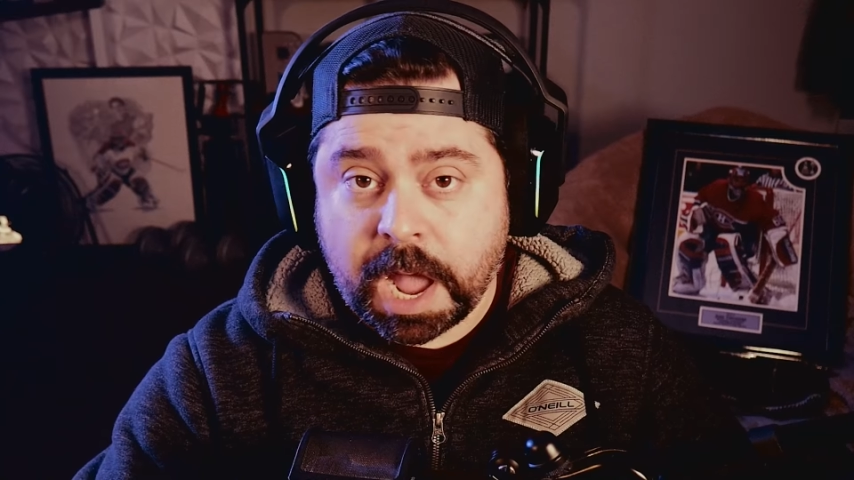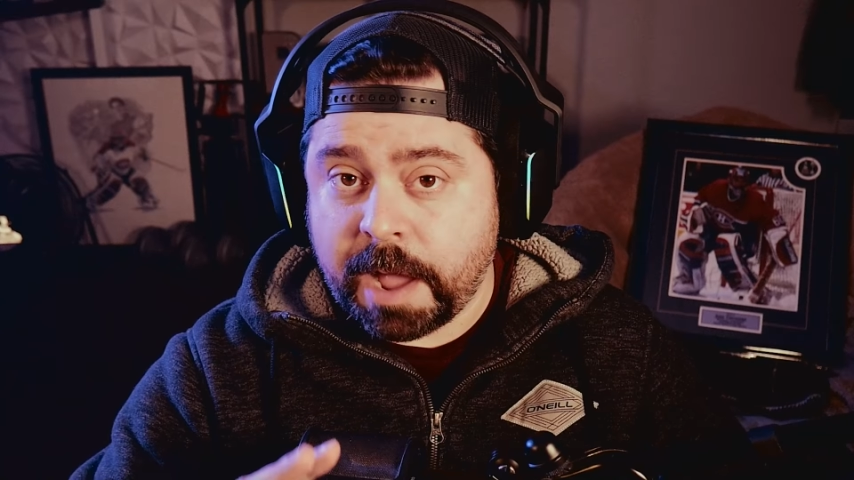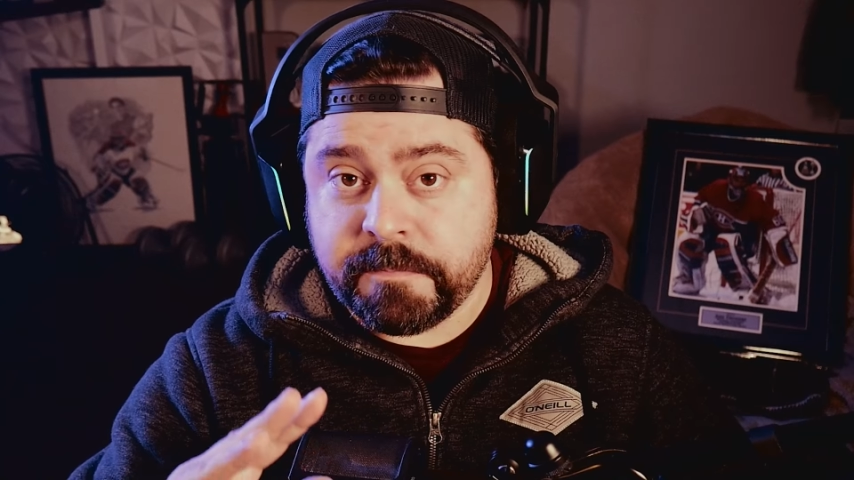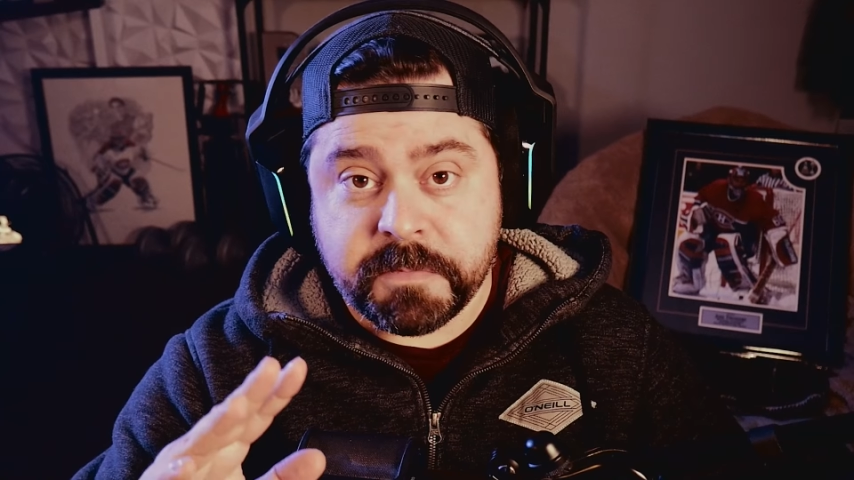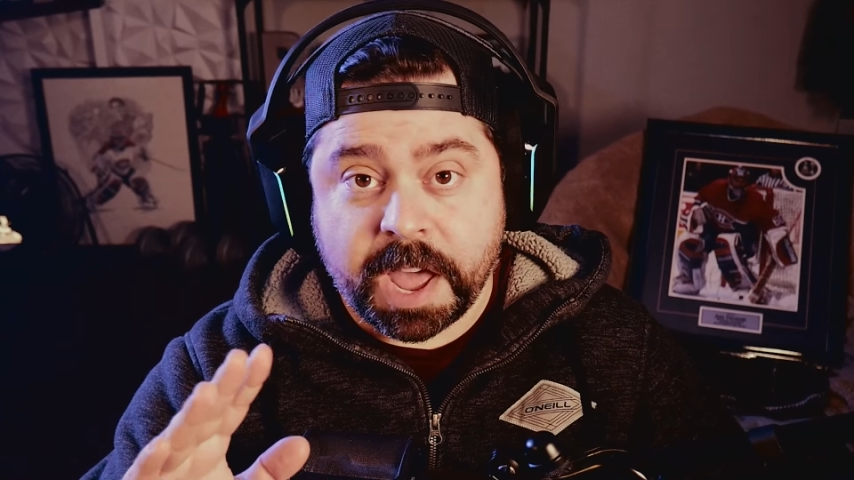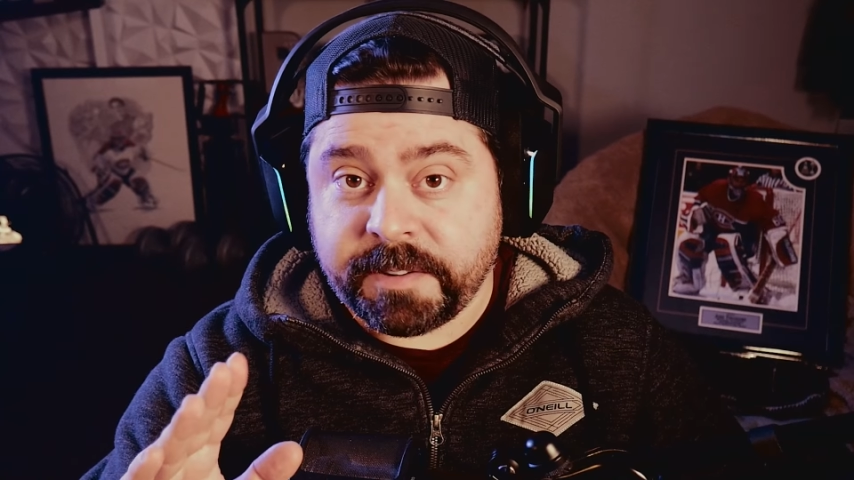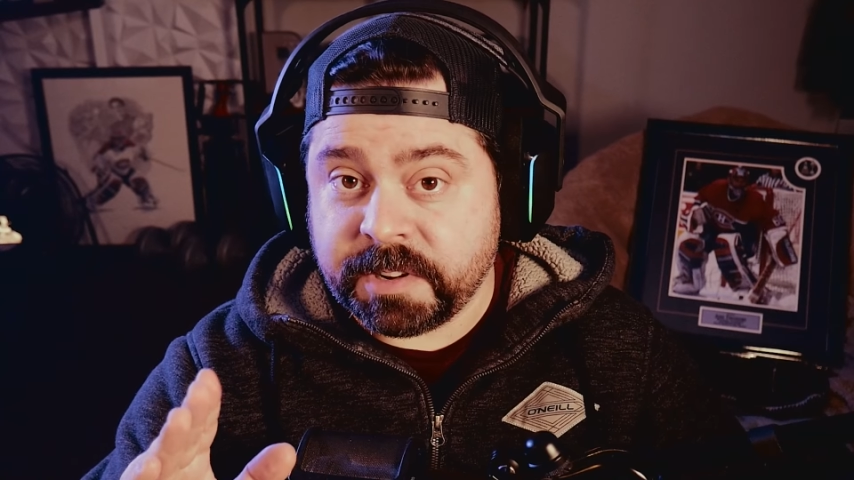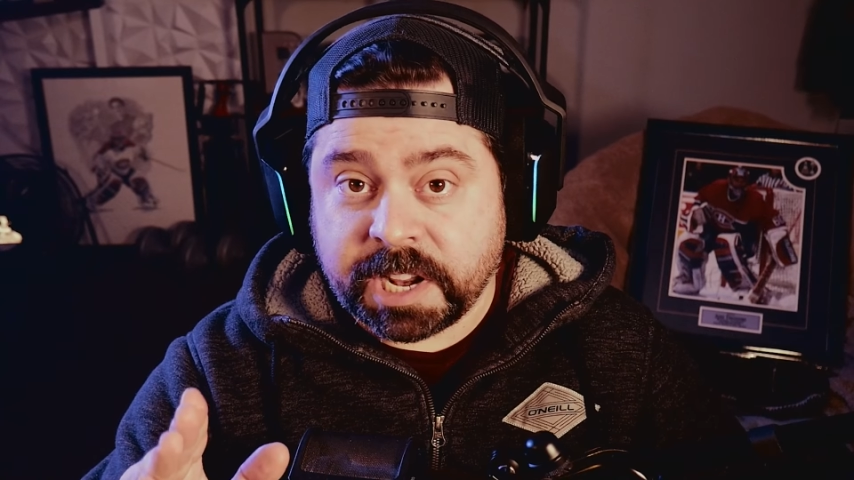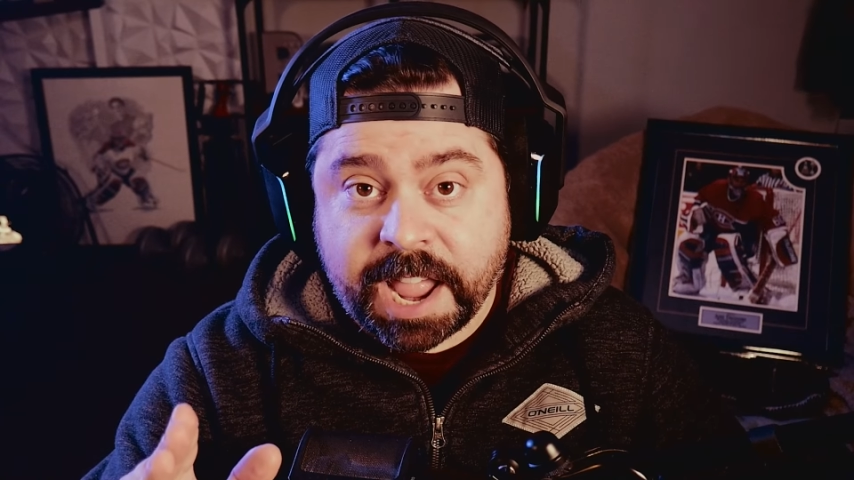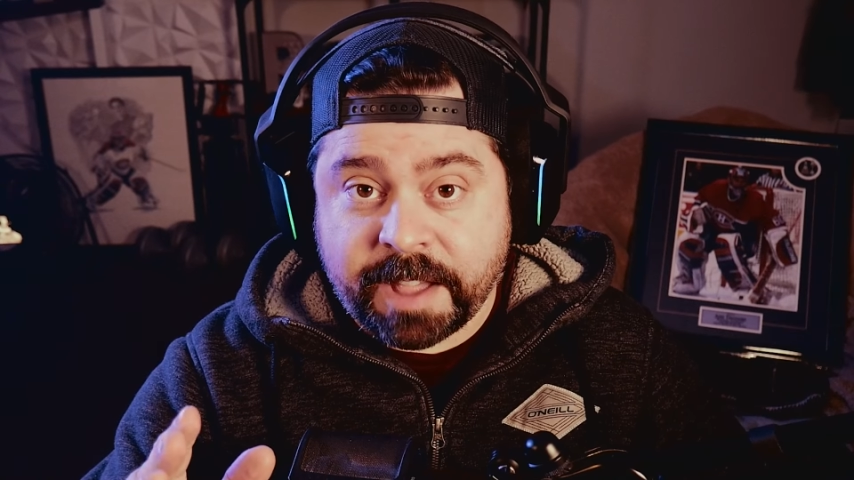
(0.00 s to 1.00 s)
I'm not
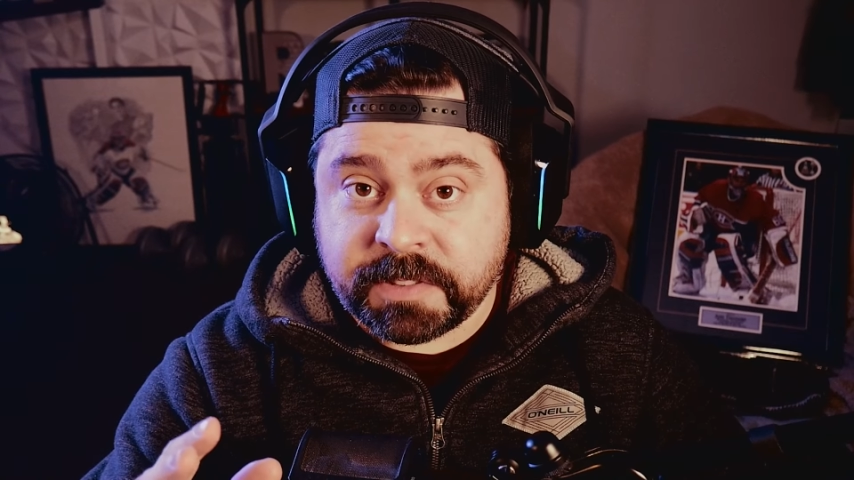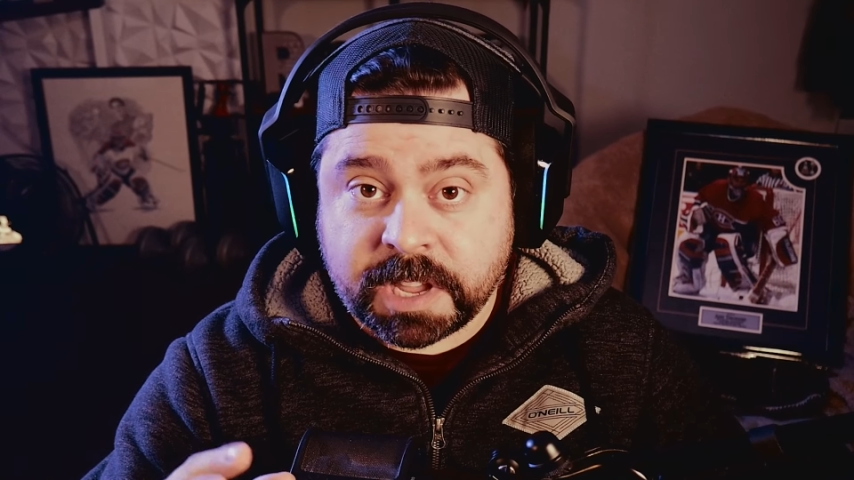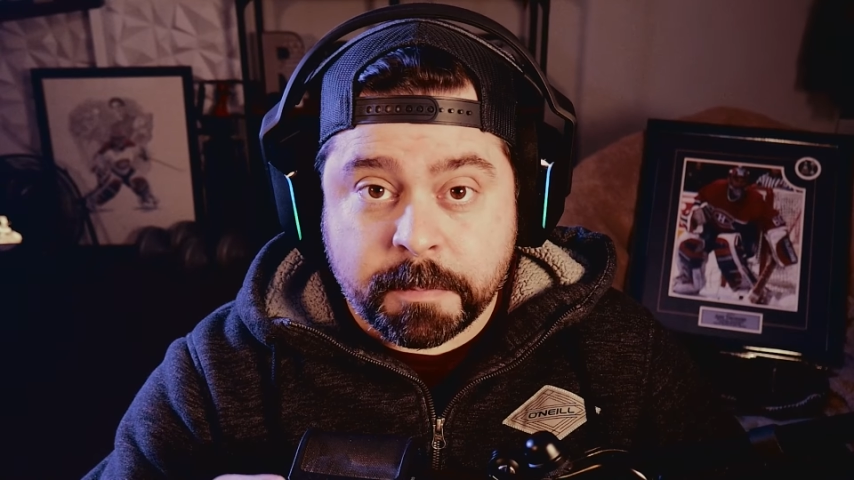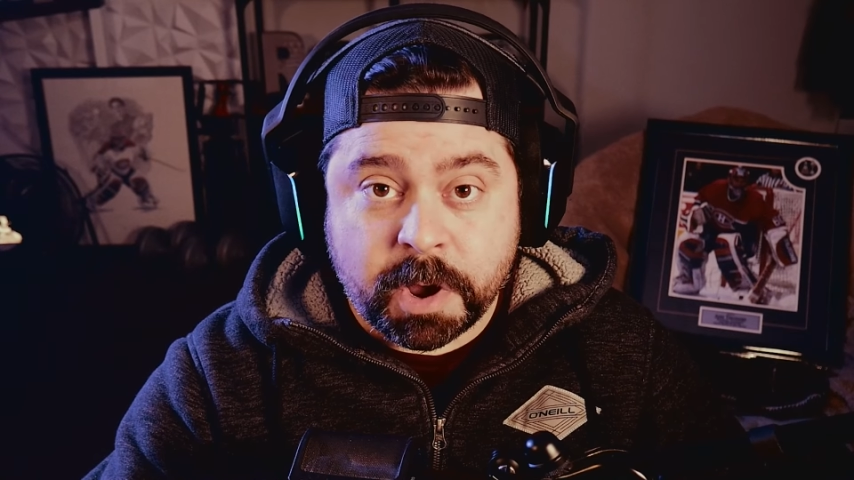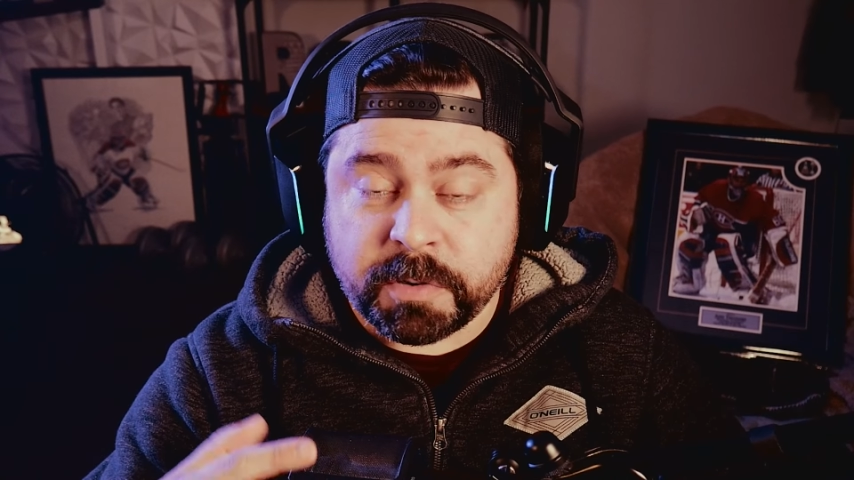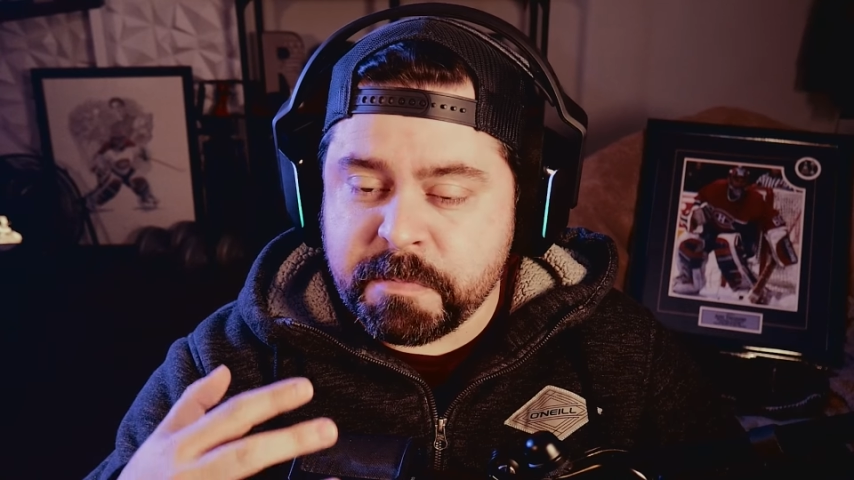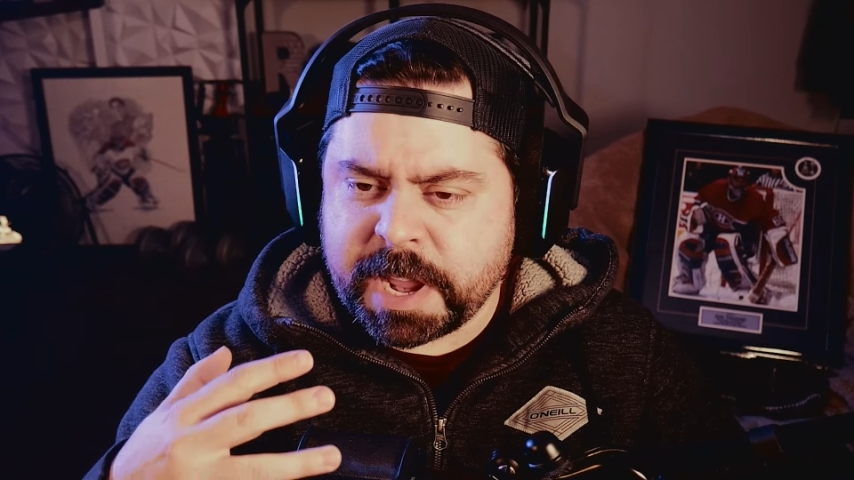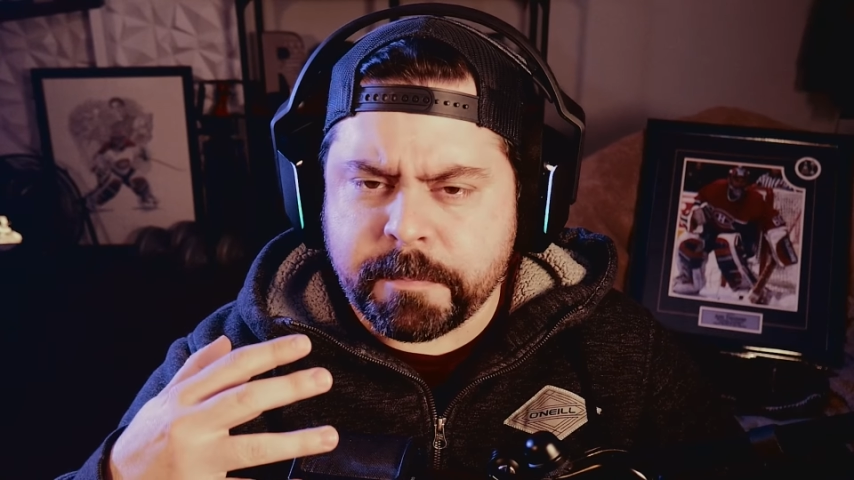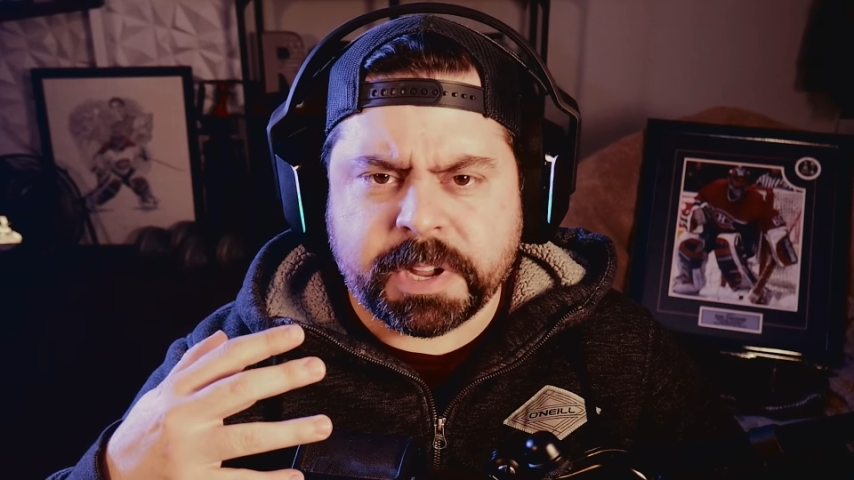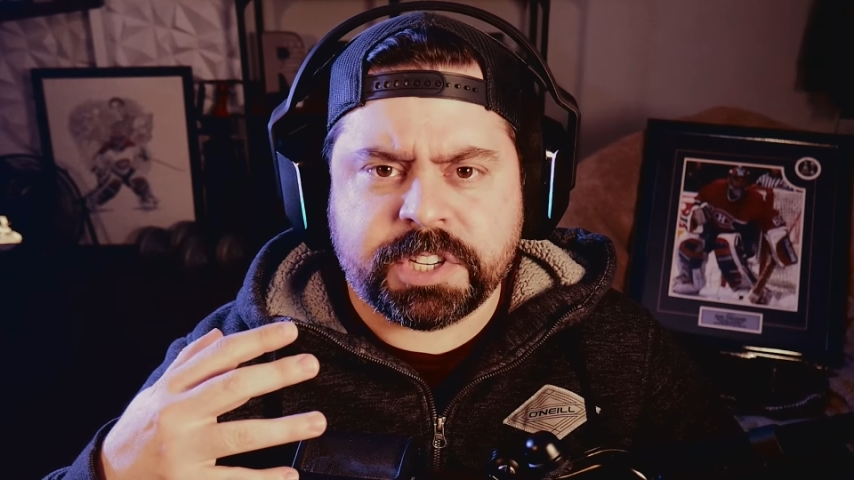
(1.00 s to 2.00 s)
even going to have to come out and
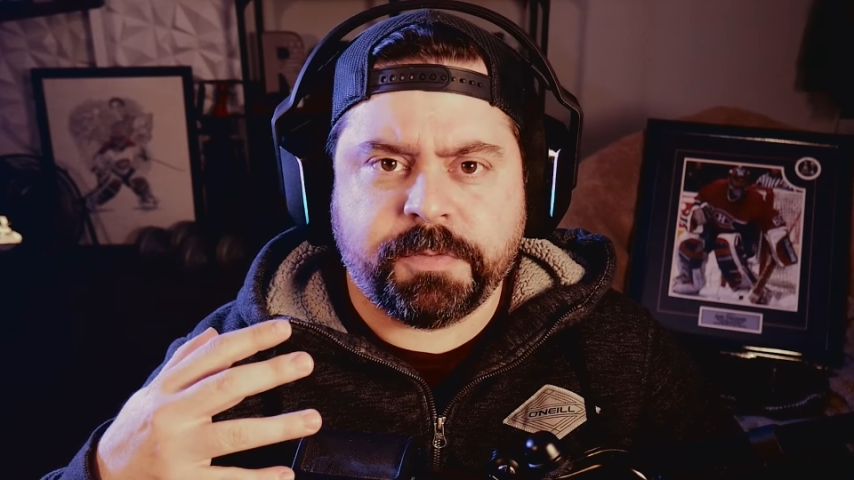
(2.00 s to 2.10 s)
make a bunch of